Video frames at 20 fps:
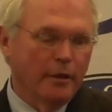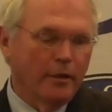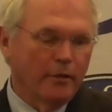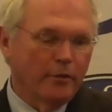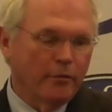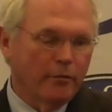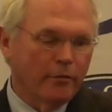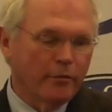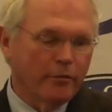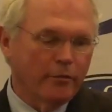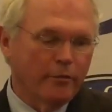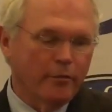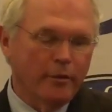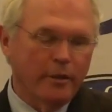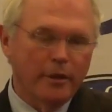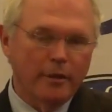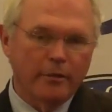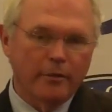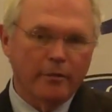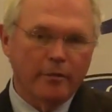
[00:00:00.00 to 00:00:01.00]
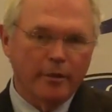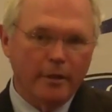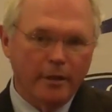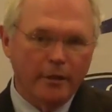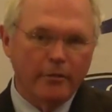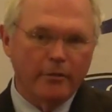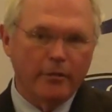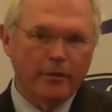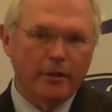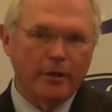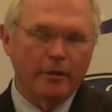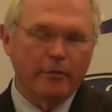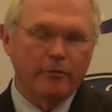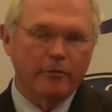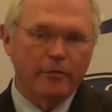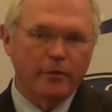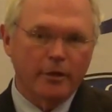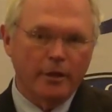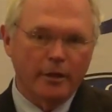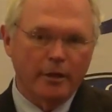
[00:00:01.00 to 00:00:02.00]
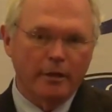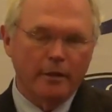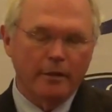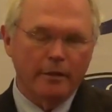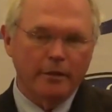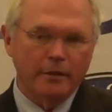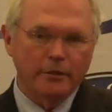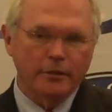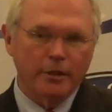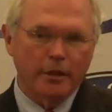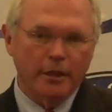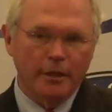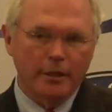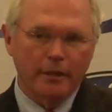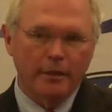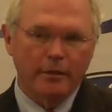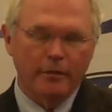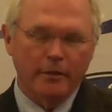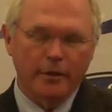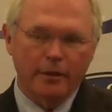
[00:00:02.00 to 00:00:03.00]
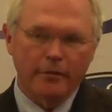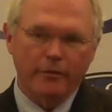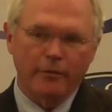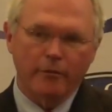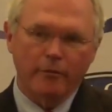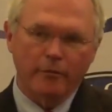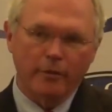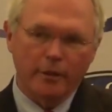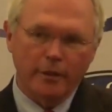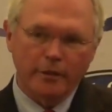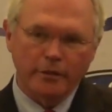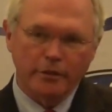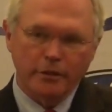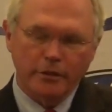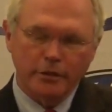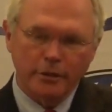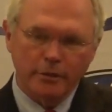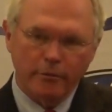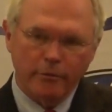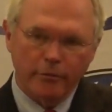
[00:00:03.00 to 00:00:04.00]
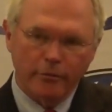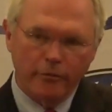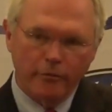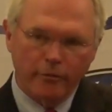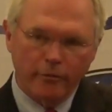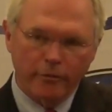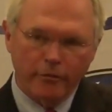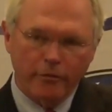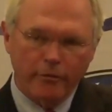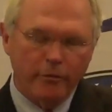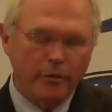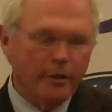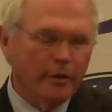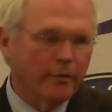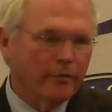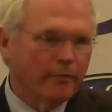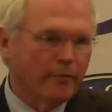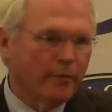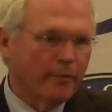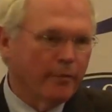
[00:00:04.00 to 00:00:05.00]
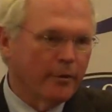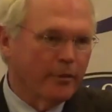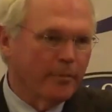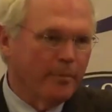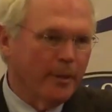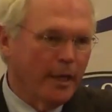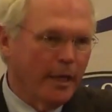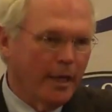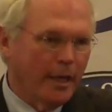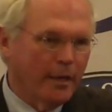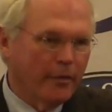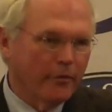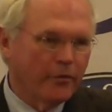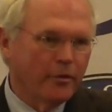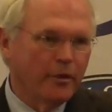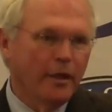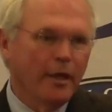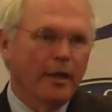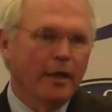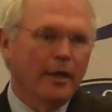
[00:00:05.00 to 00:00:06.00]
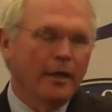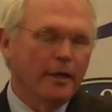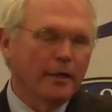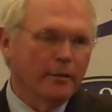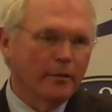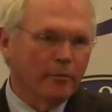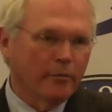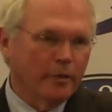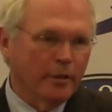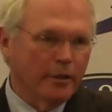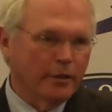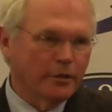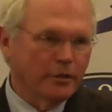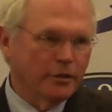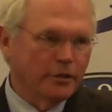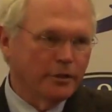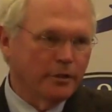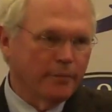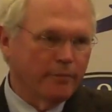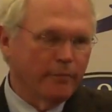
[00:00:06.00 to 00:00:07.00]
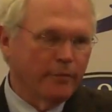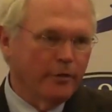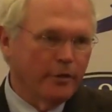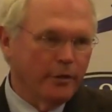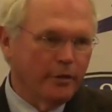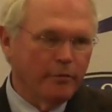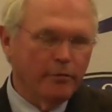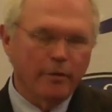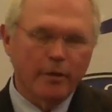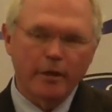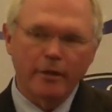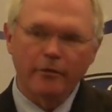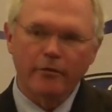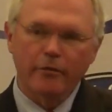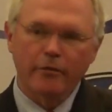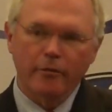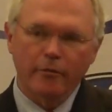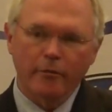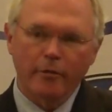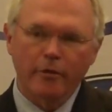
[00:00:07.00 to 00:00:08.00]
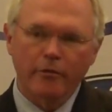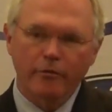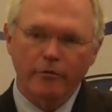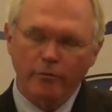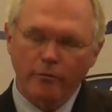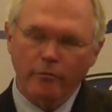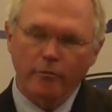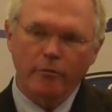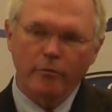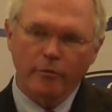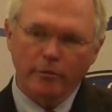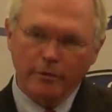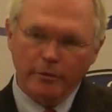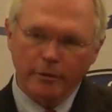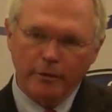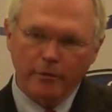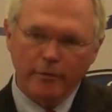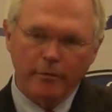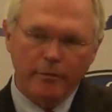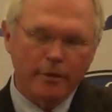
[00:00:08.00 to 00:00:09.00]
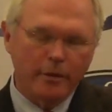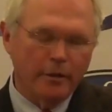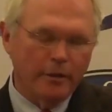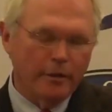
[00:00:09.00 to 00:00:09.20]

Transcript: North Korea. There is an understanding in China that the relationship with North Korea is from its past, and the relationship with the U.S. and the rest of the world is